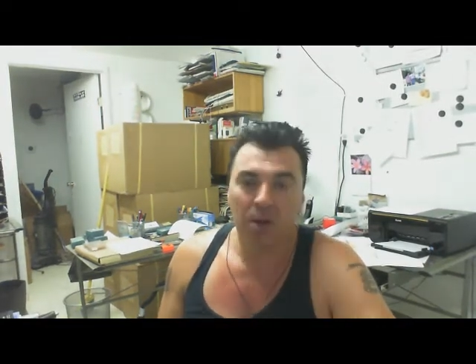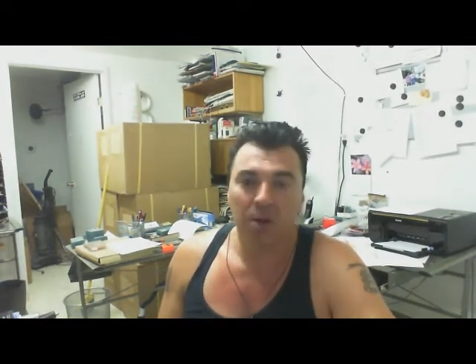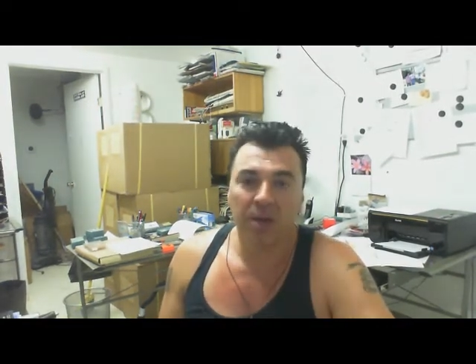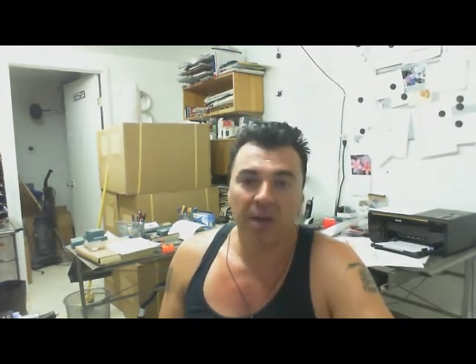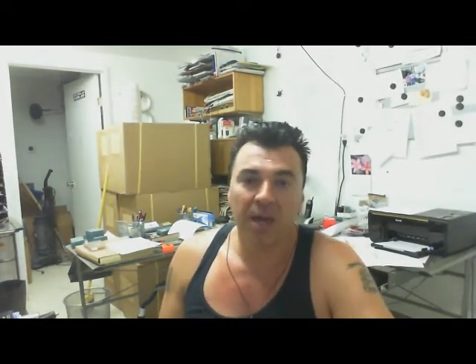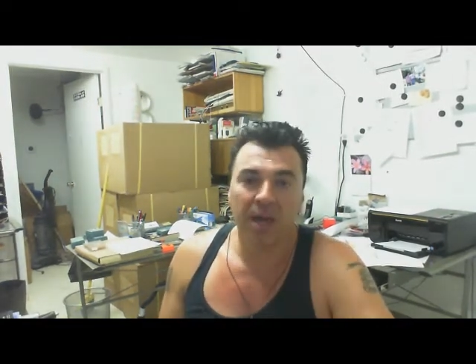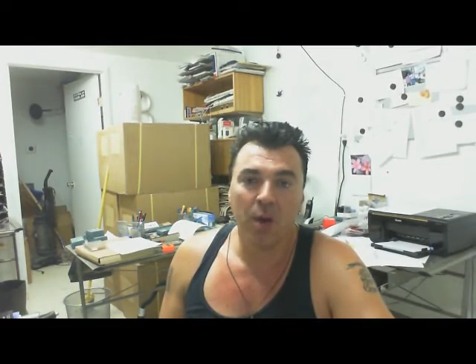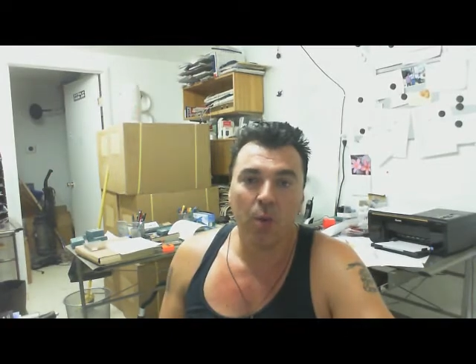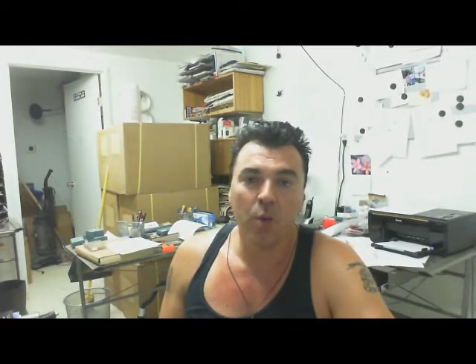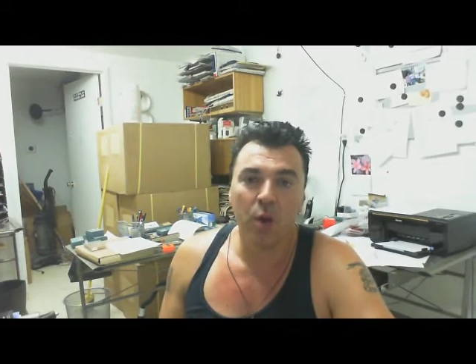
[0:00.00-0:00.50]

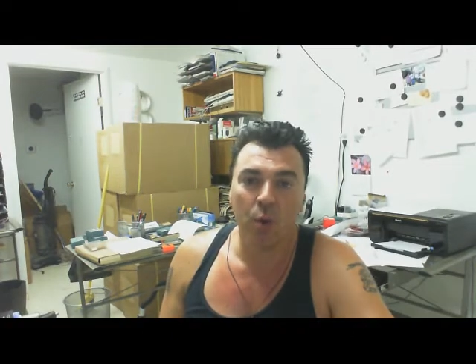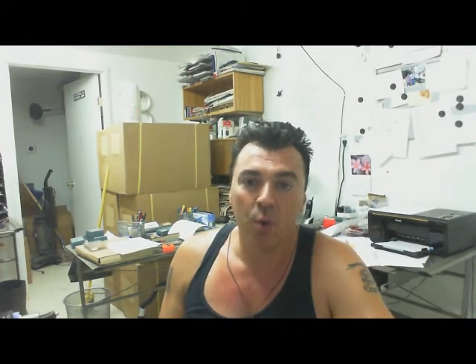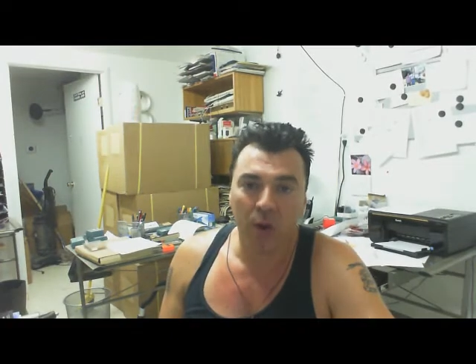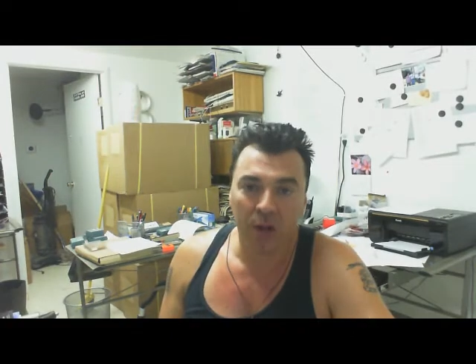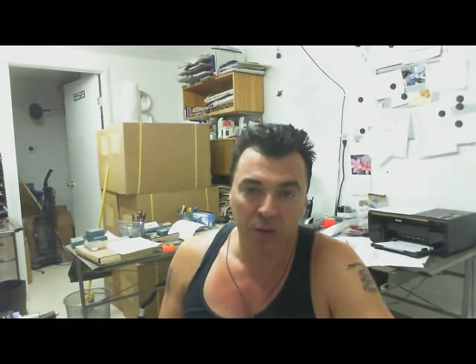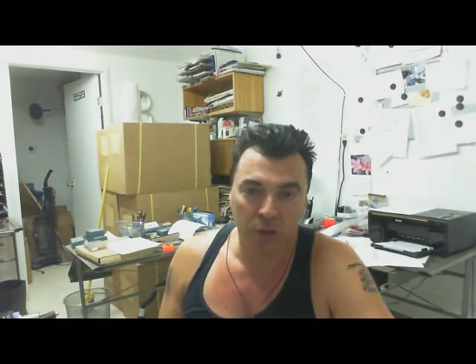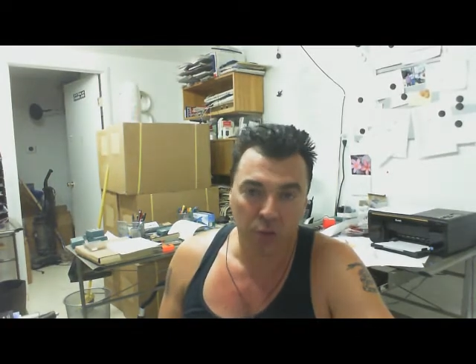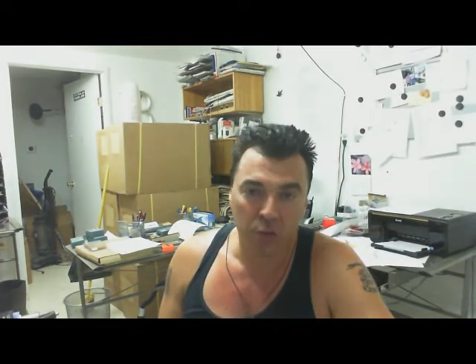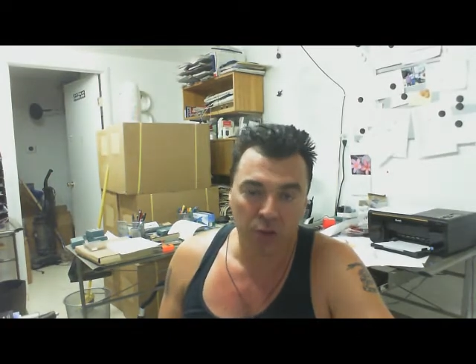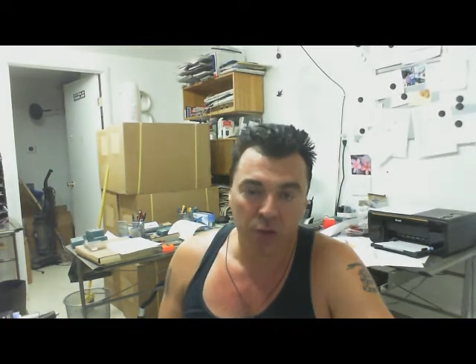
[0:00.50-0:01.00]
Okay, we
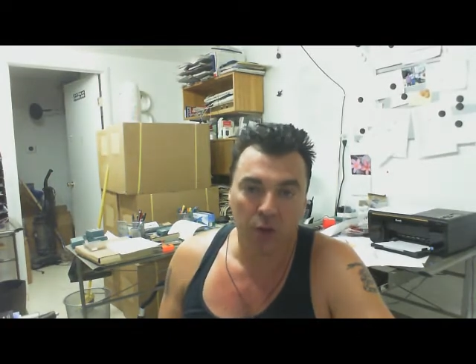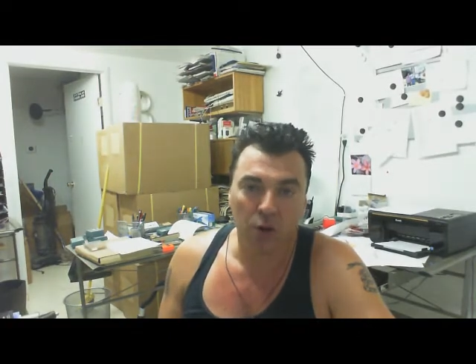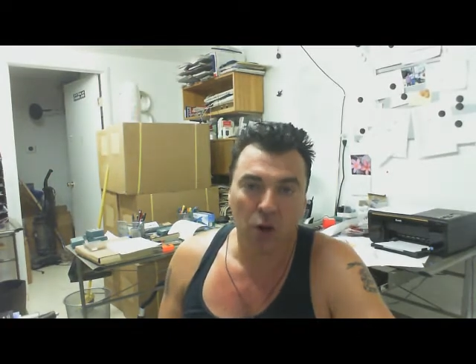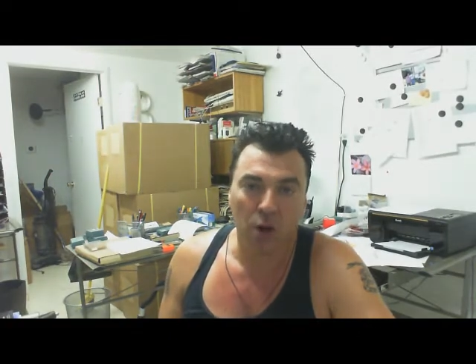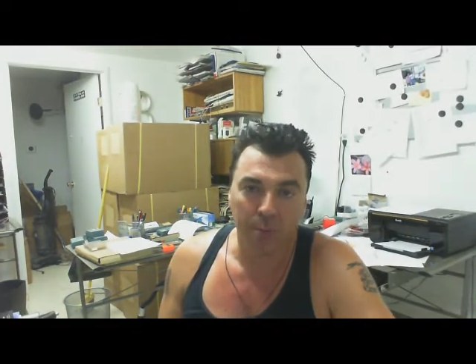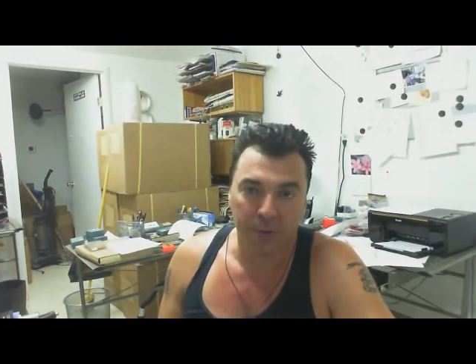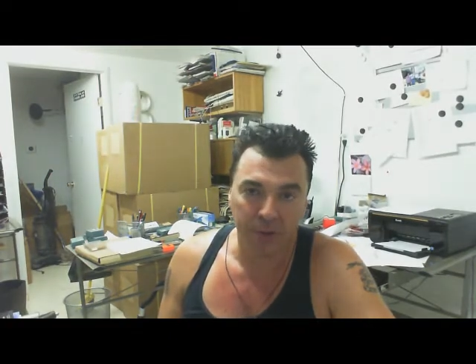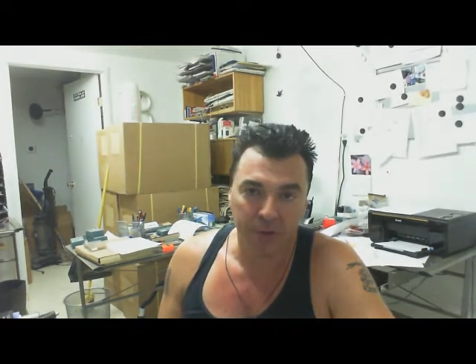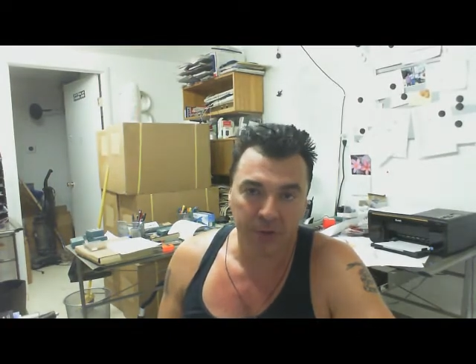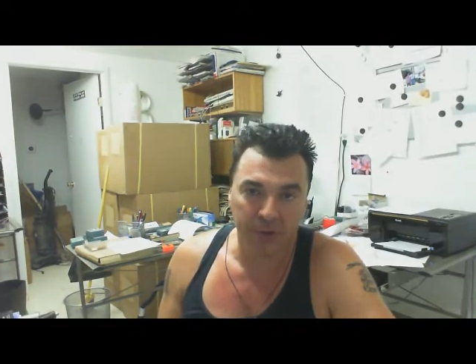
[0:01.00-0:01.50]
went through the
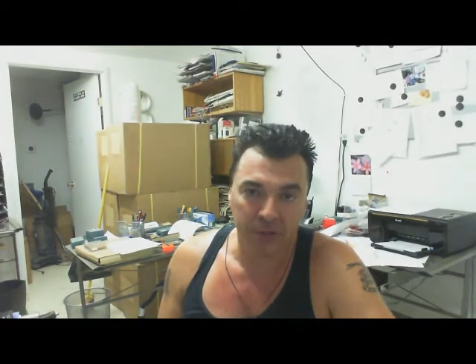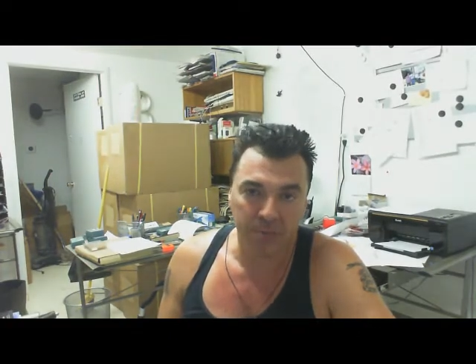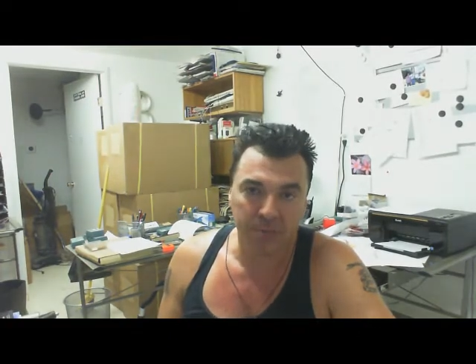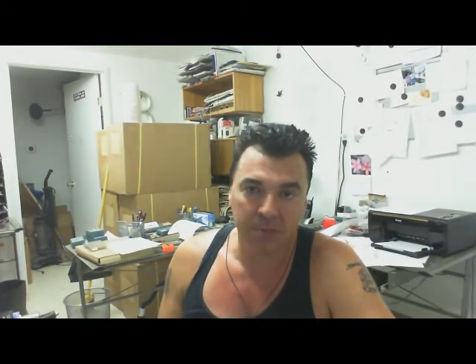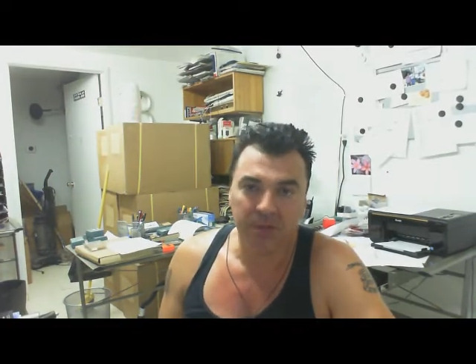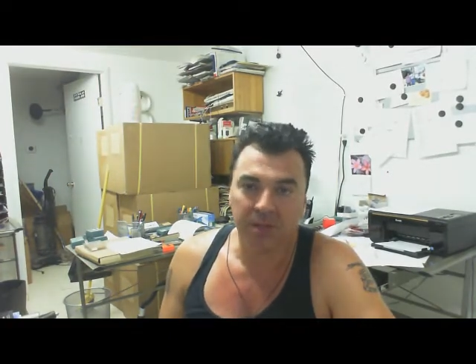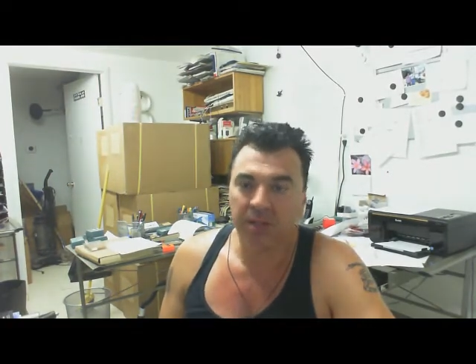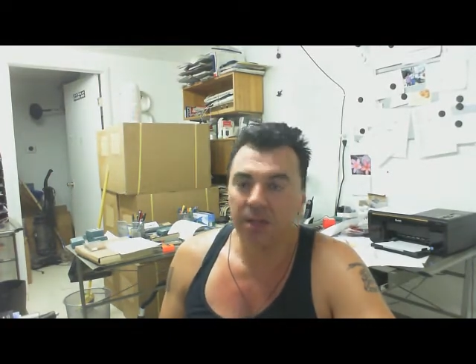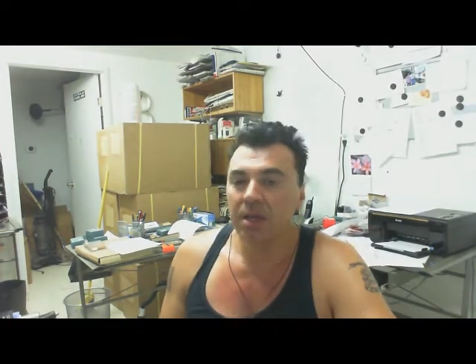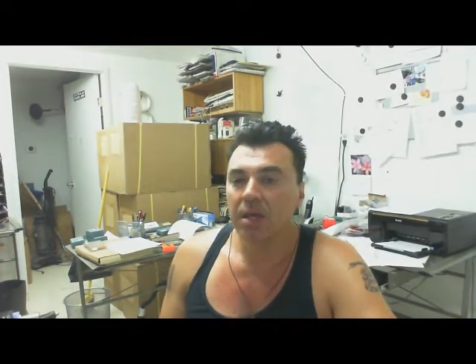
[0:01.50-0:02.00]

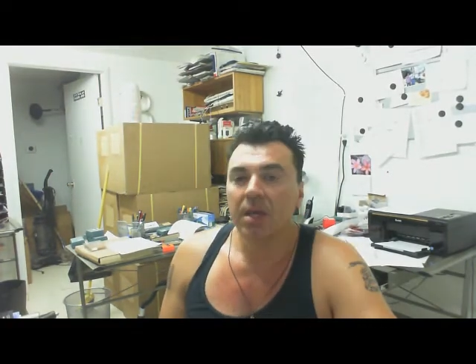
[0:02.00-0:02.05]
communism.